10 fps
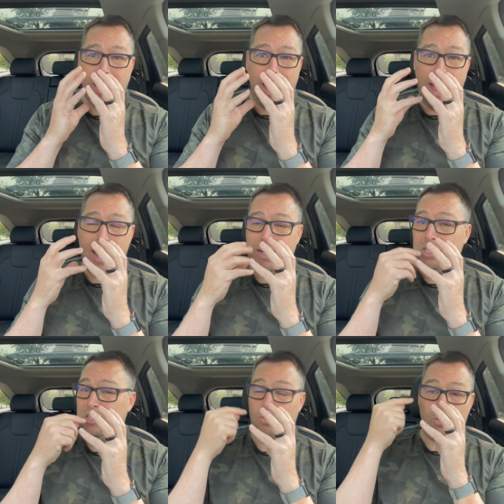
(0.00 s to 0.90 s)
and
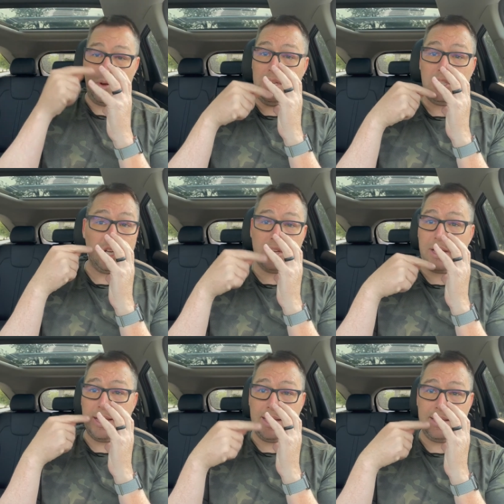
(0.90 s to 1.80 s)
just
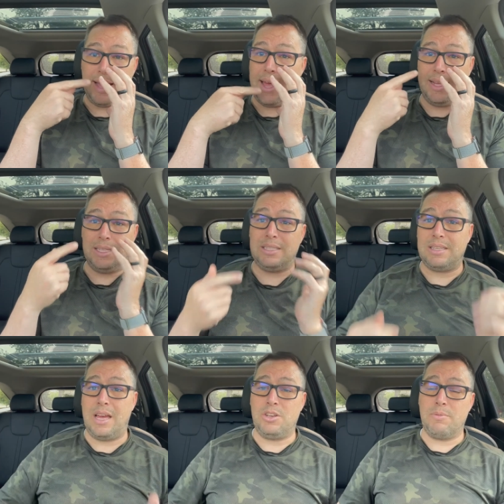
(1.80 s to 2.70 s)
recirculating that
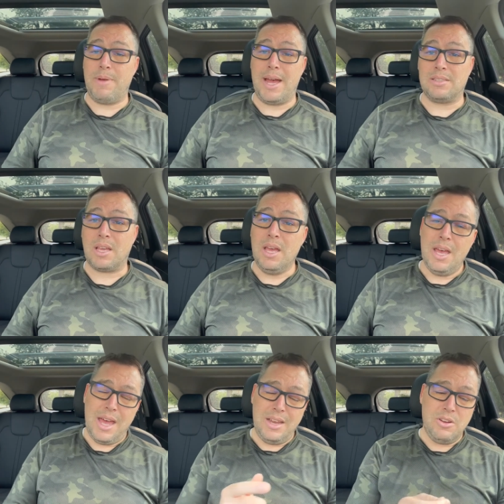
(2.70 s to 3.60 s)
inside your mask
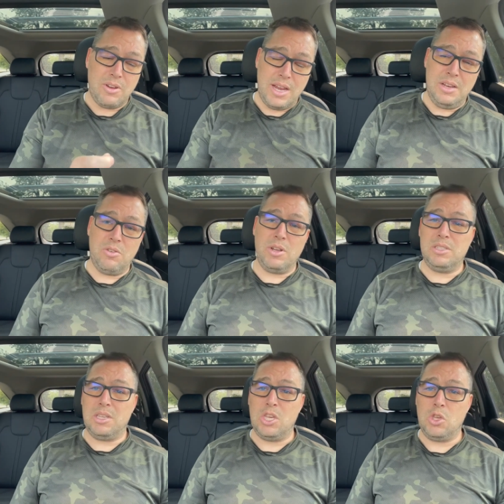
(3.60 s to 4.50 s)
and you're
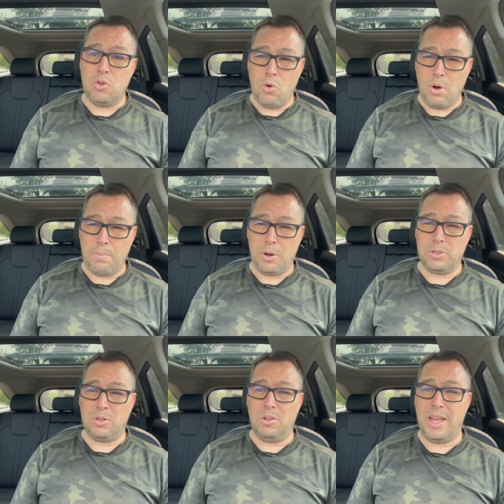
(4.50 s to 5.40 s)
increasing your
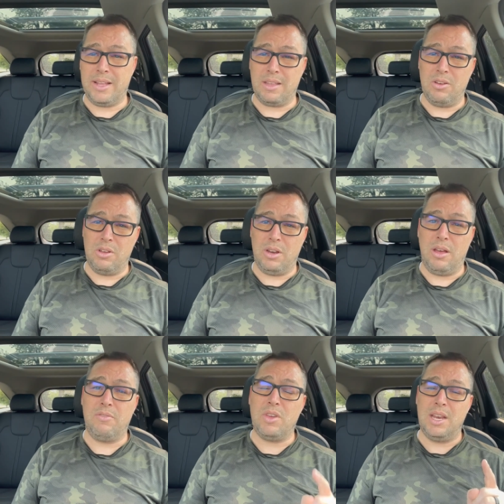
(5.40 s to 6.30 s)
personal likelihood
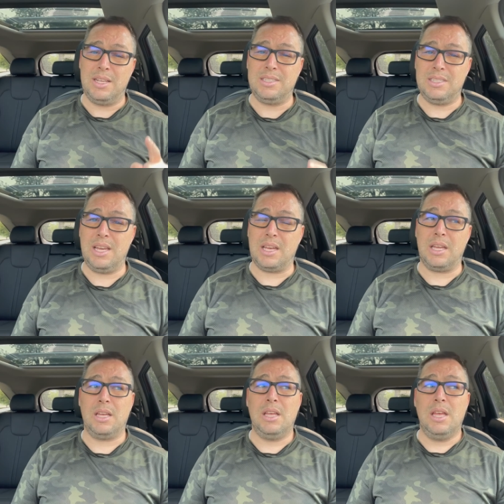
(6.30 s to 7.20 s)
of getting sick.
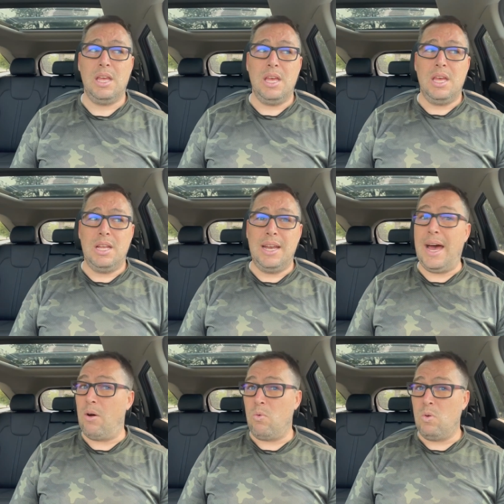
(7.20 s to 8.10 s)

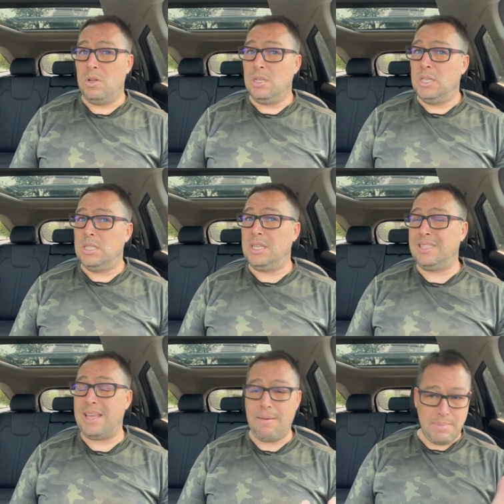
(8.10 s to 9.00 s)
Now, does
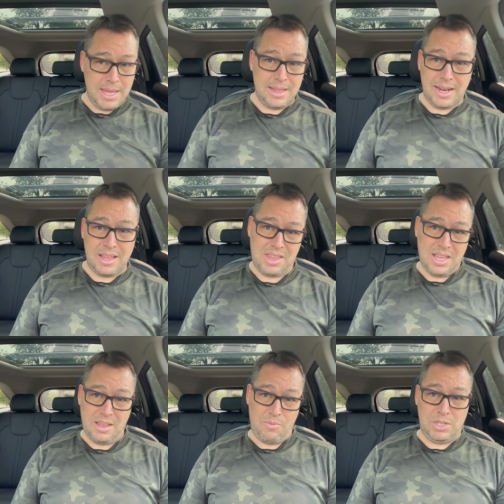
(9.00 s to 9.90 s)
that mean that I think
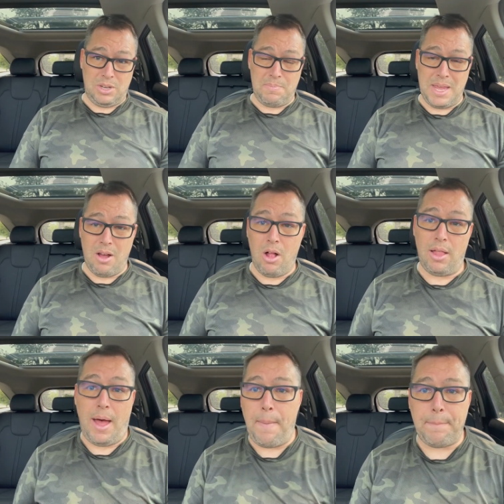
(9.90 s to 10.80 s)
that we should be all
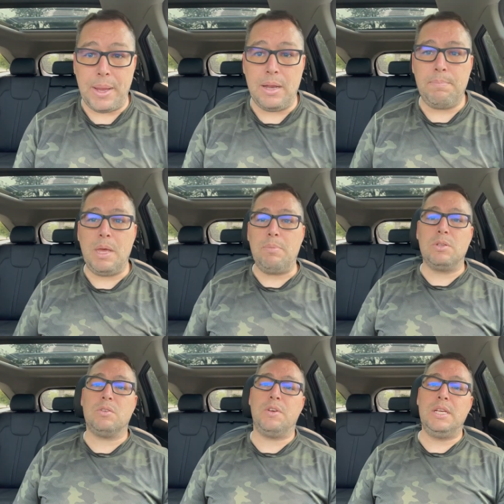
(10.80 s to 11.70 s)
up in
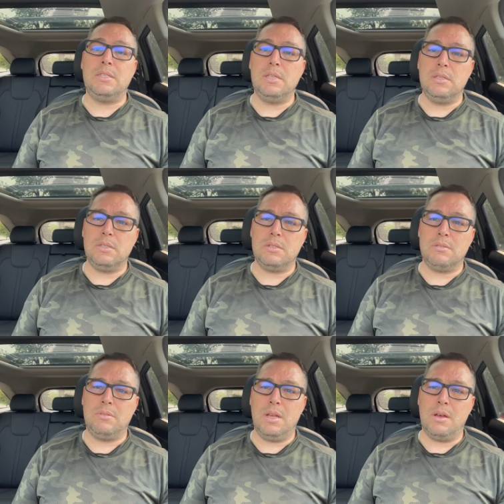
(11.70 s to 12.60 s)
people's faces?
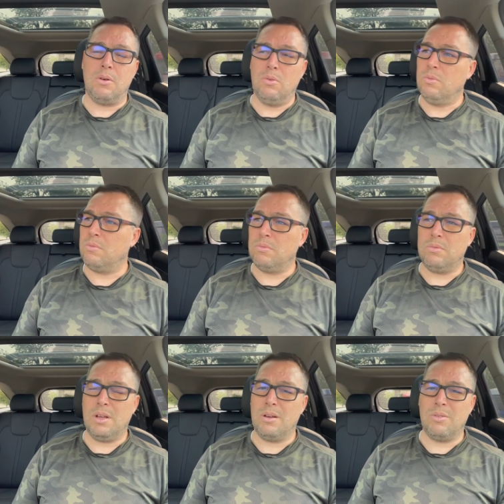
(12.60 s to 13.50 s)
No,
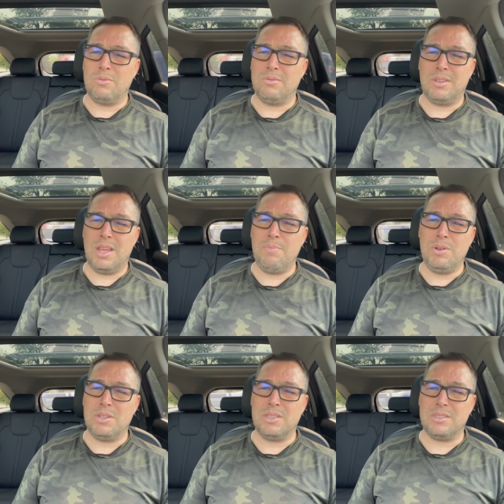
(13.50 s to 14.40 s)
no, keep your
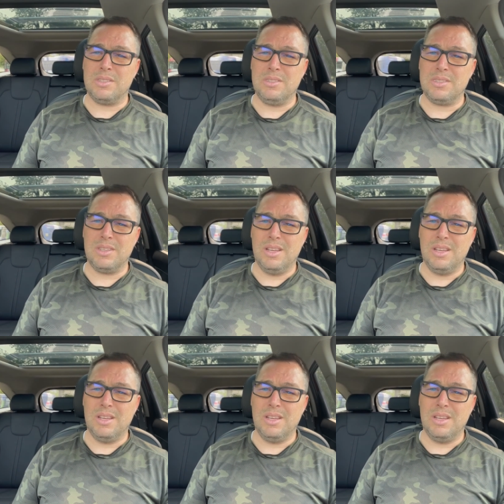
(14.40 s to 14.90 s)
distance.